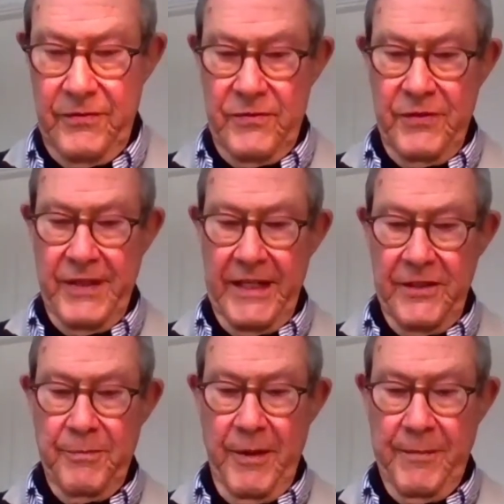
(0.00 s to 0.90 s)
today
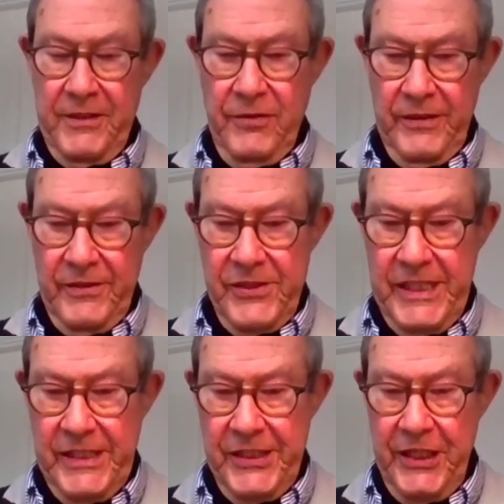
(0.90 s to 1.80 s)
you'll probably call it a
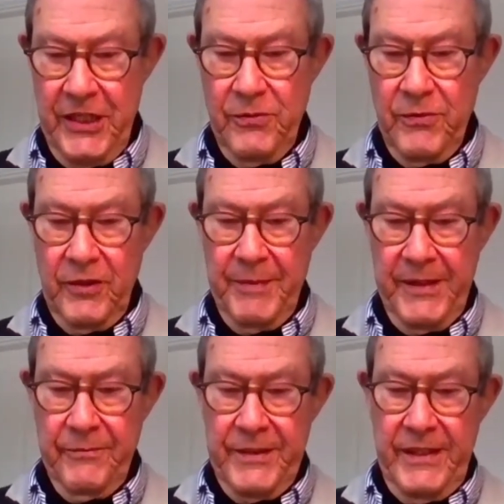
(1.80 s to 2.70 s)
CCO role, but
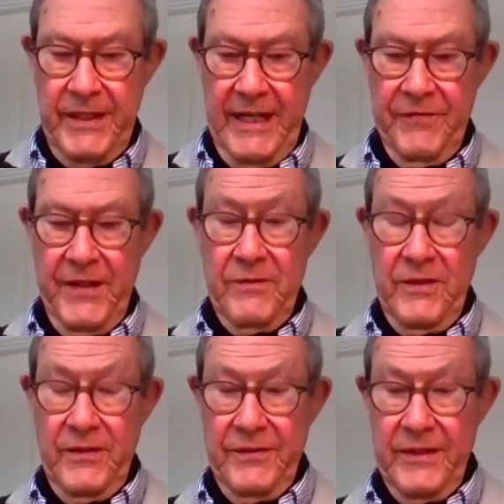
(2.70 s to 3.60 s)
we didn't have that
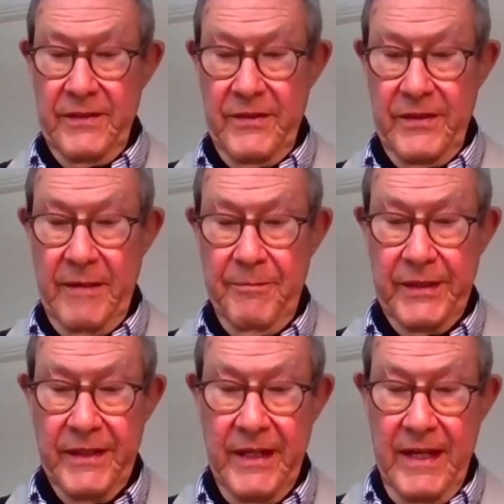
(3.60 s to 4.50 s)
role at that
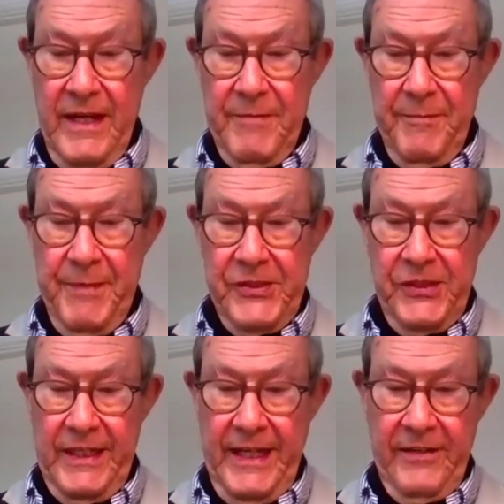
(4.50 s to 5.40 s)
point. But
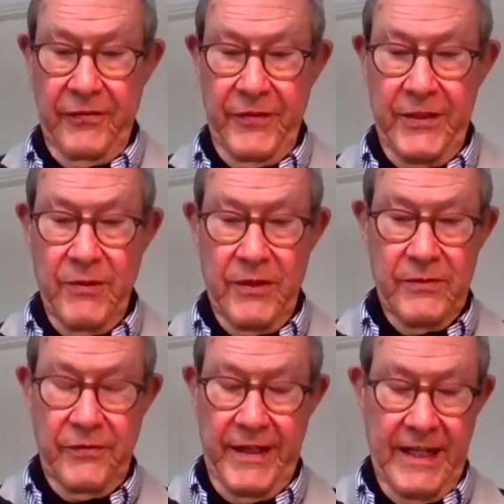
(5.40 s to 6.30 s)
basically it had
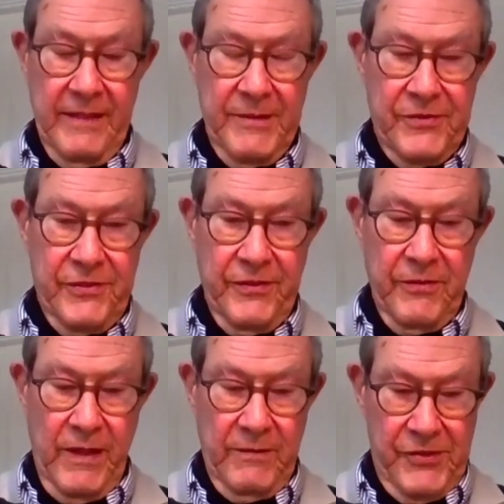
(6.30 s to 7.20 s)
three elements to it.
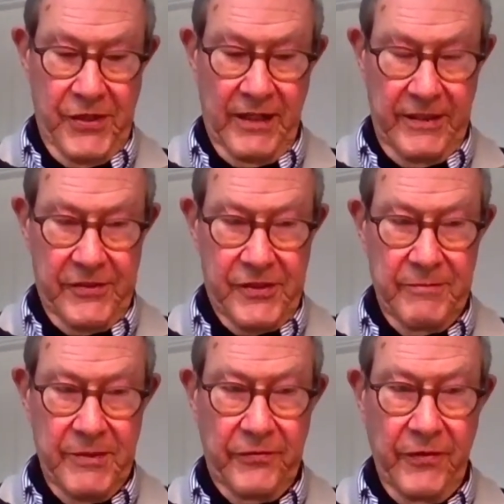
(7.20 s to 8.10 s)
One was our
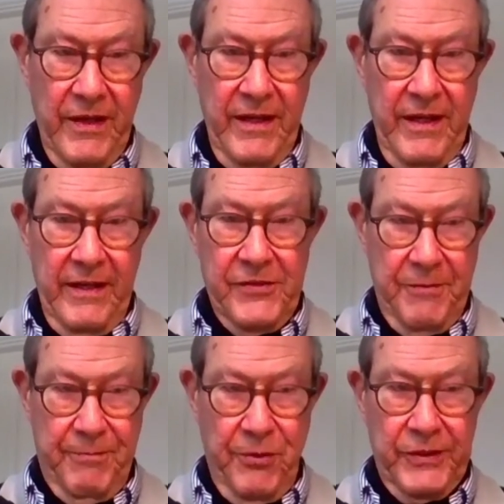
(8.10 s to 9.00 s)
customers and
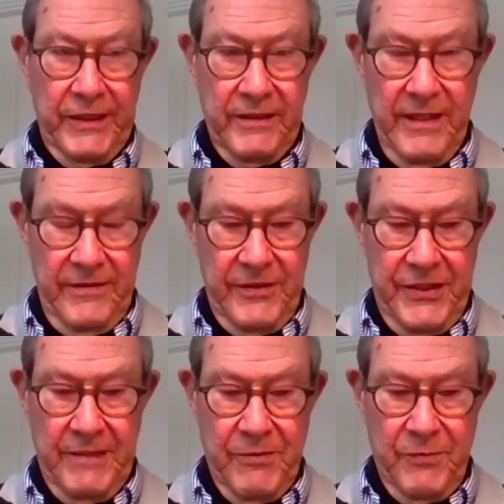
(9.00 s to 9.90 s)
supporting the
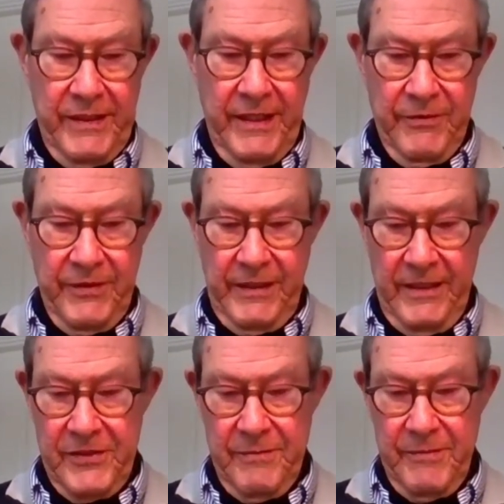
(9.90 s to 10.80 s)
teams working with the
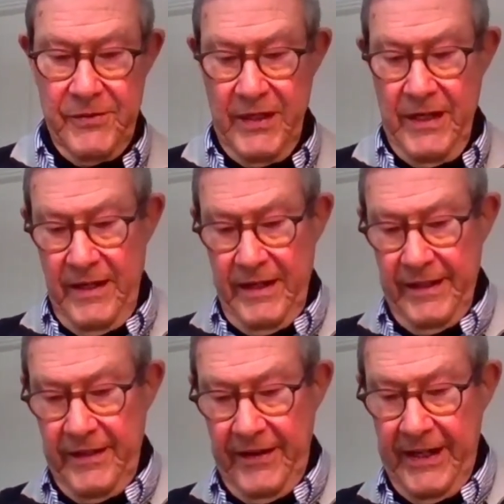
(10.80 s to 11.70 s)
customers.
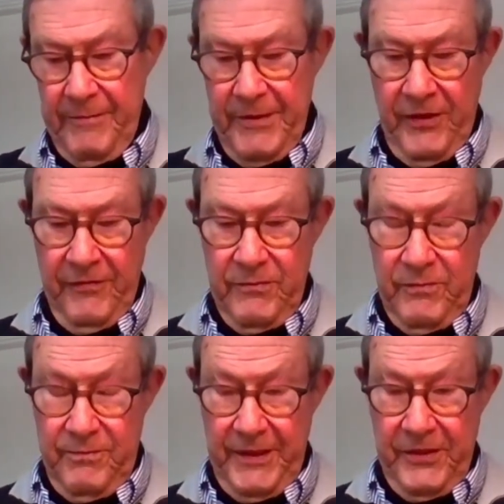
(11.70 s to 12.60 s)
Another element of it,
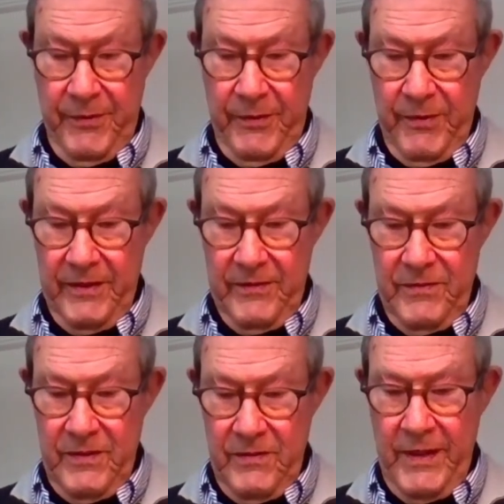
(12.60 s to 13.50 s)
because we were
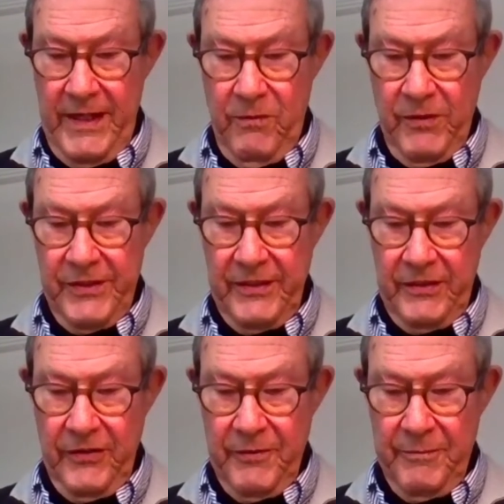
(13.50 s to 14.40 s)
really wanting to
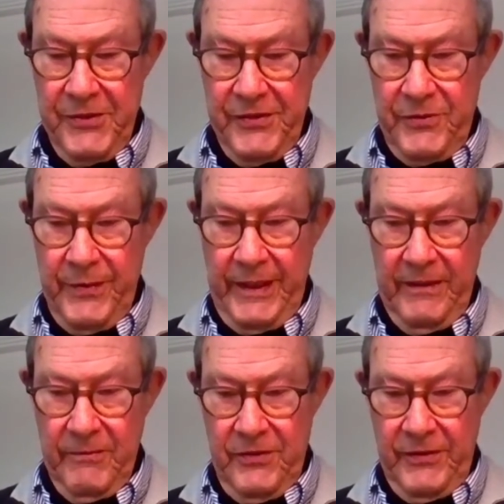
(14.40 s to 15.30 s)
grow the business quickly,
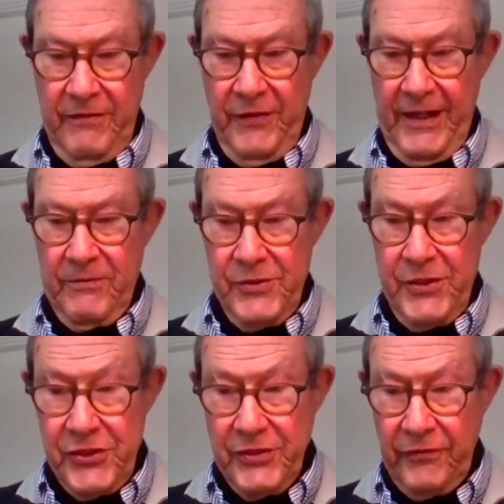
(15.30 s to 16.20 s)
was looking for
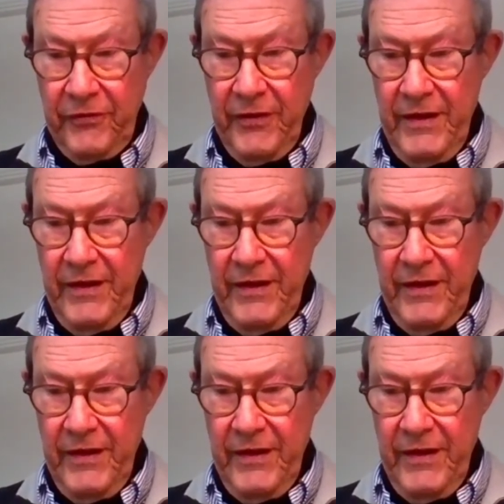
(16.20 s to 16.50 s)
acquisitions.